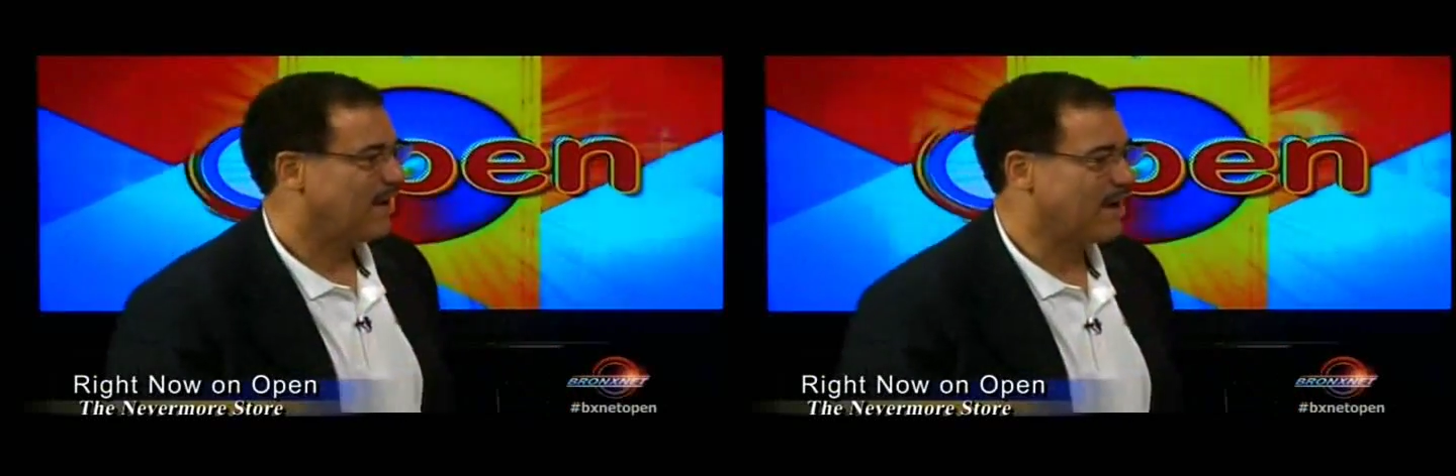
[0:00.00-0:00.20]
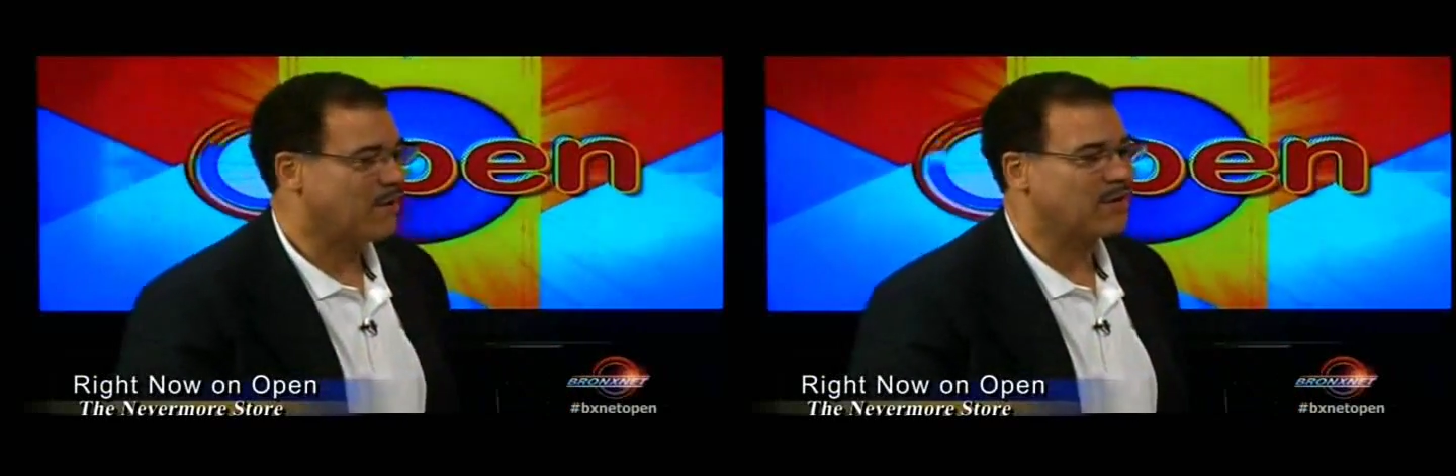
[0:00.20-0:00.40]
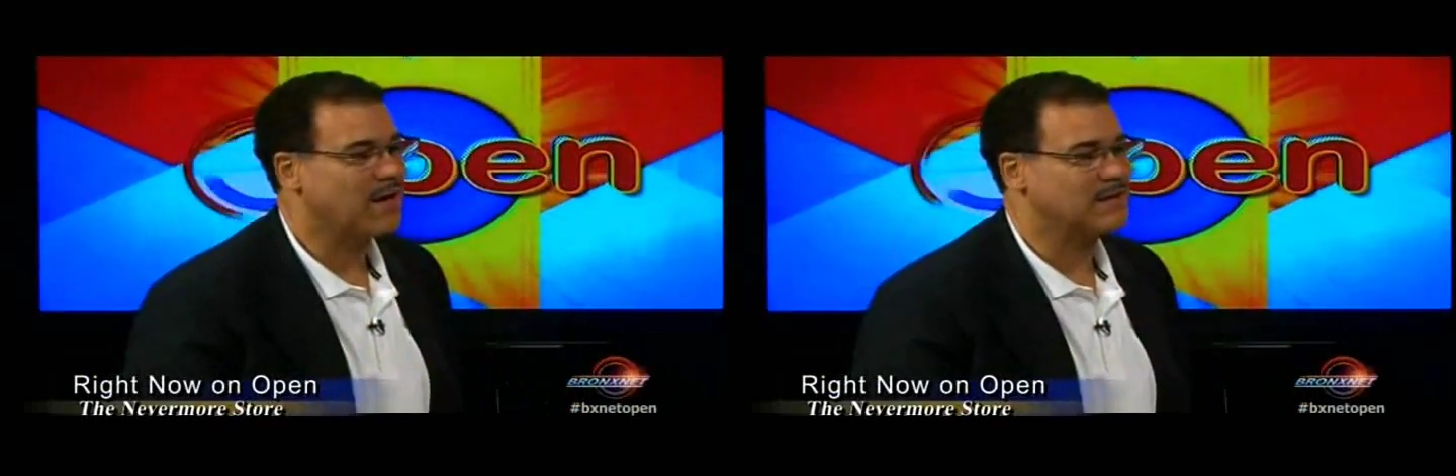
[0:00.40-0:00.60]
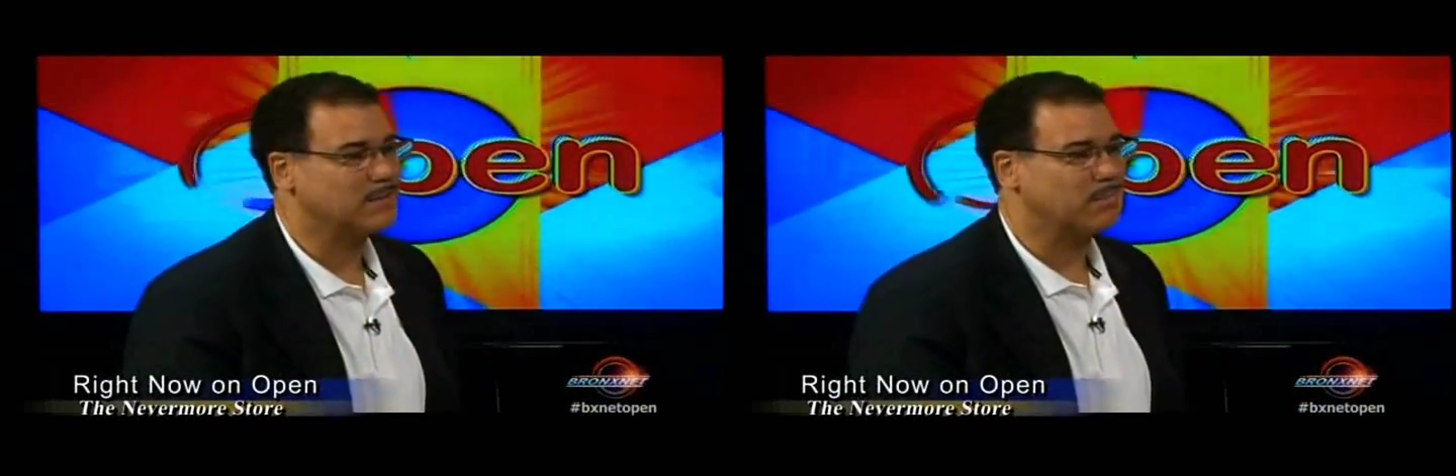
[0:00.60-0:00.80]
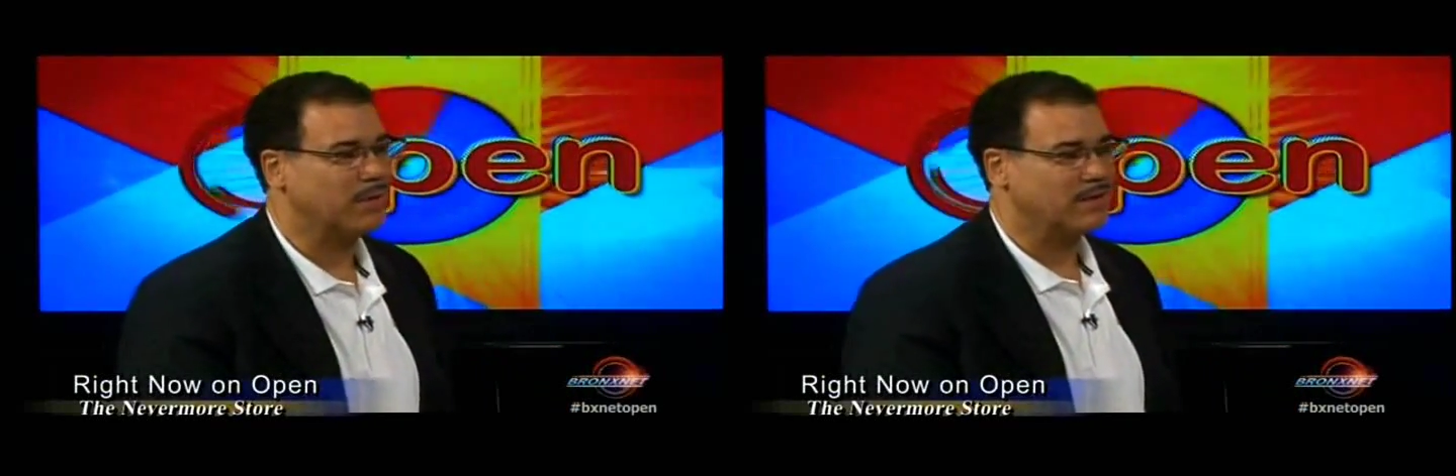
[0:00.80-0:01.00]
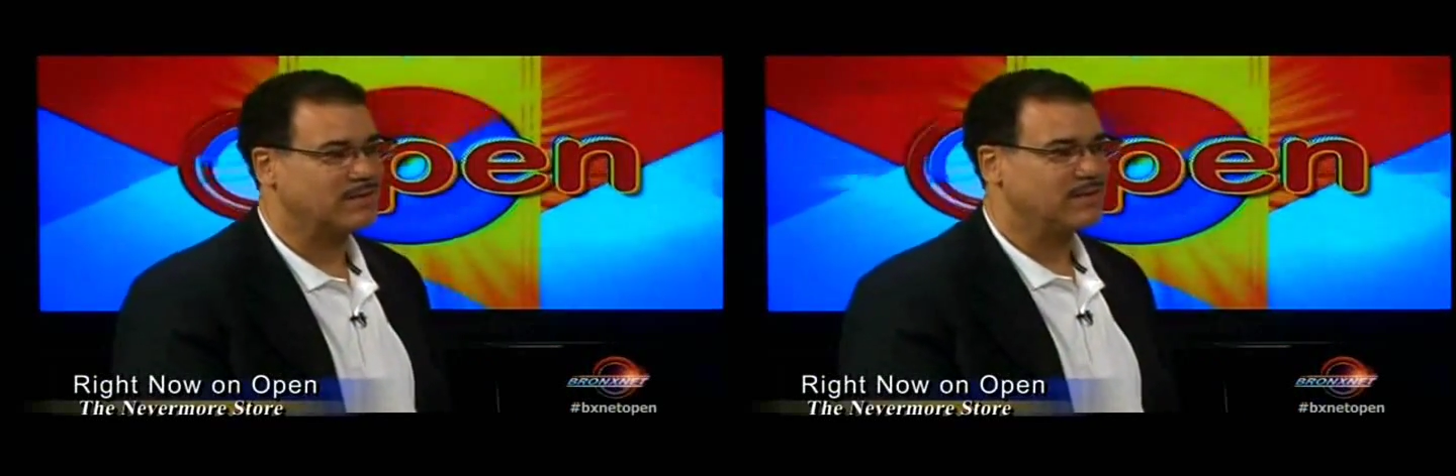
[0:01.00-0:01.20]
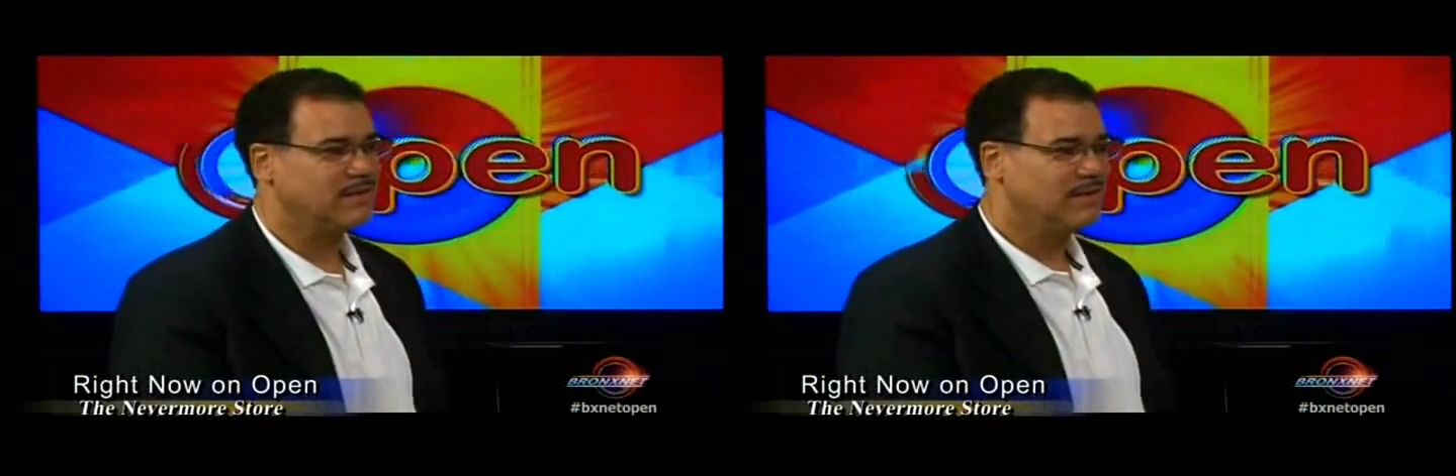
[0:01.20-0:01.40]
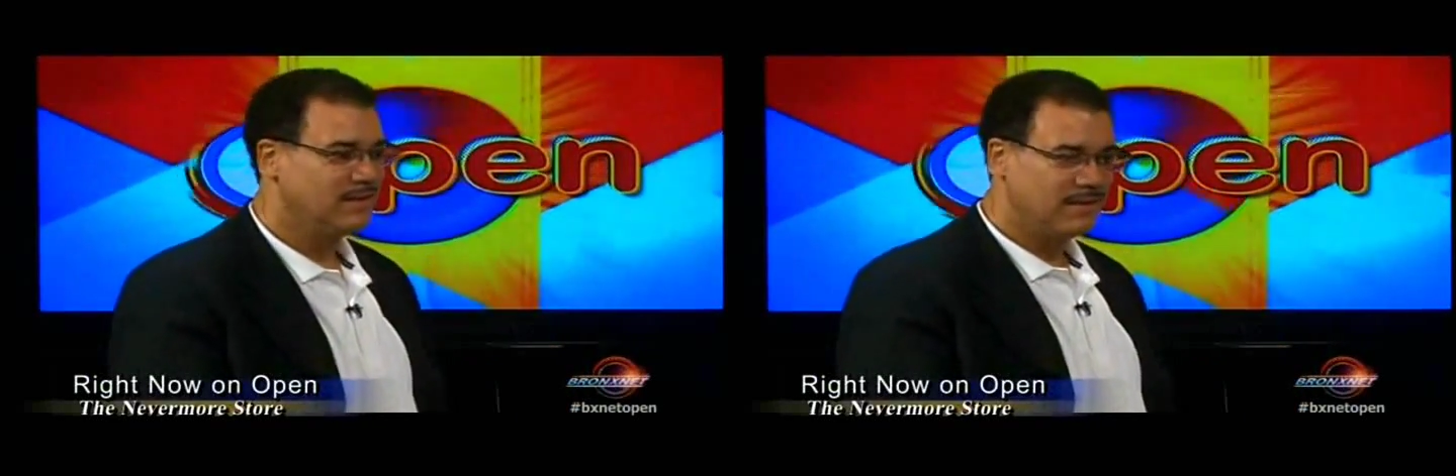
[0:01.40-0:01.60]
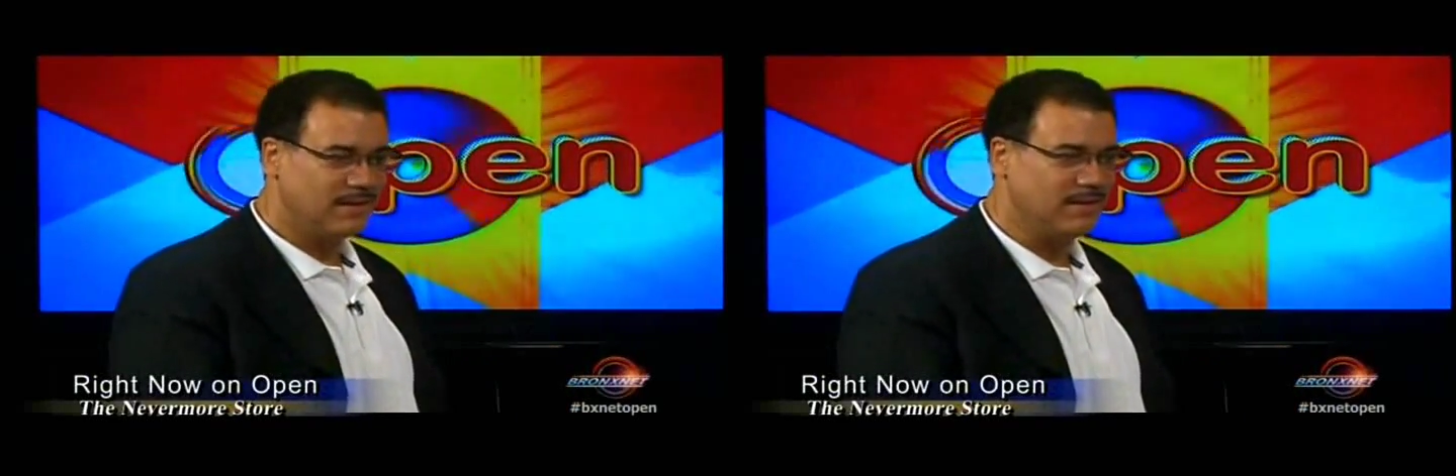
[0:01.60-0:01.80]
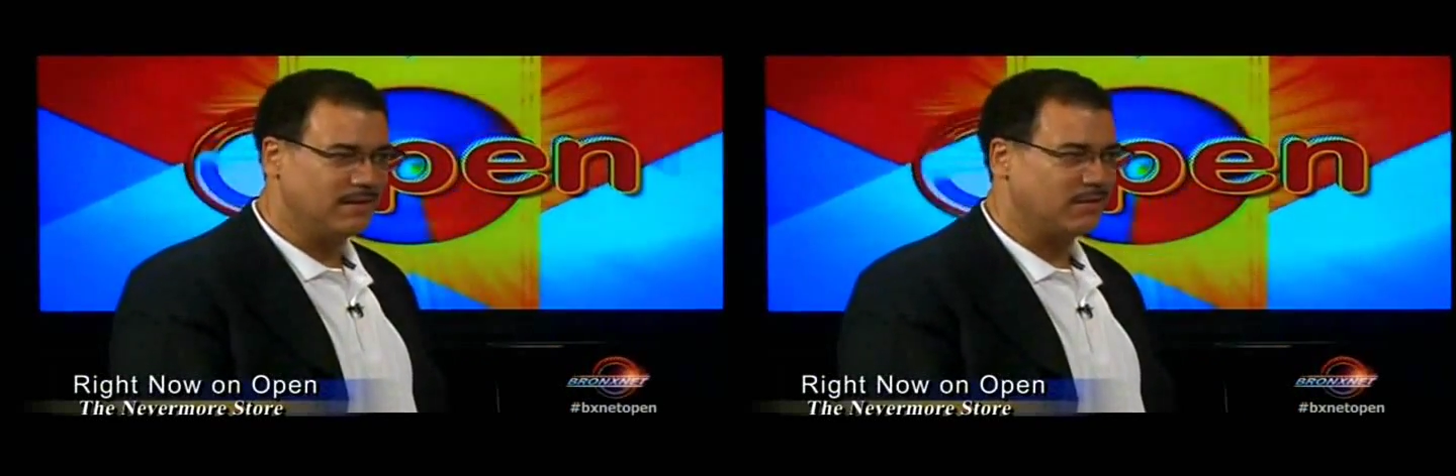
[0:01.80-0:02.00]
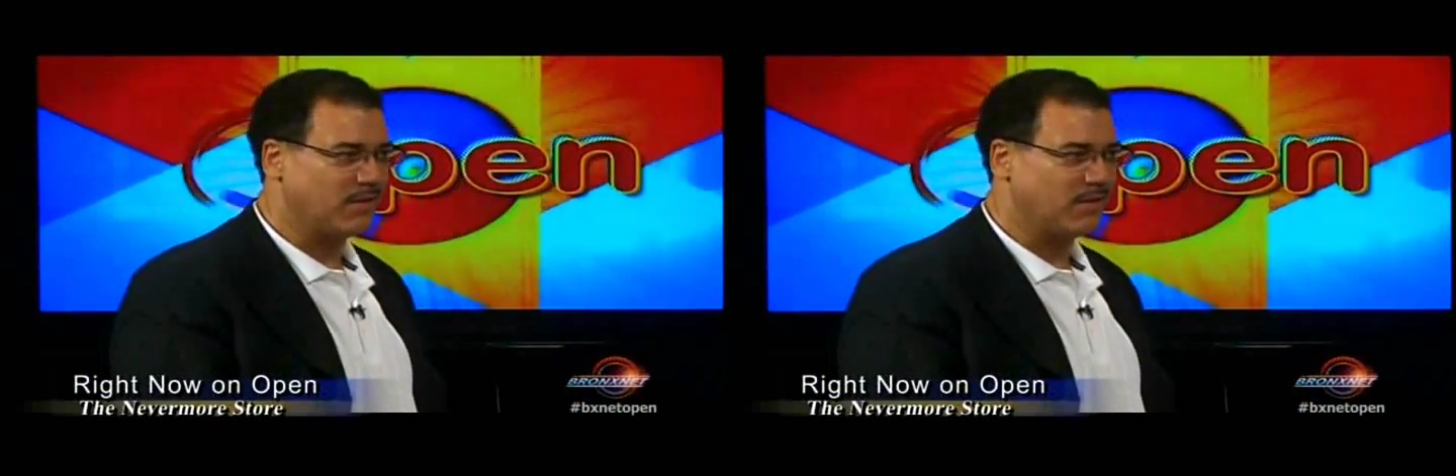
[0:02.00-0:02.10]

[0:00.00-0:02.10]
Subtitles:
I had all kinds of picks. Mm.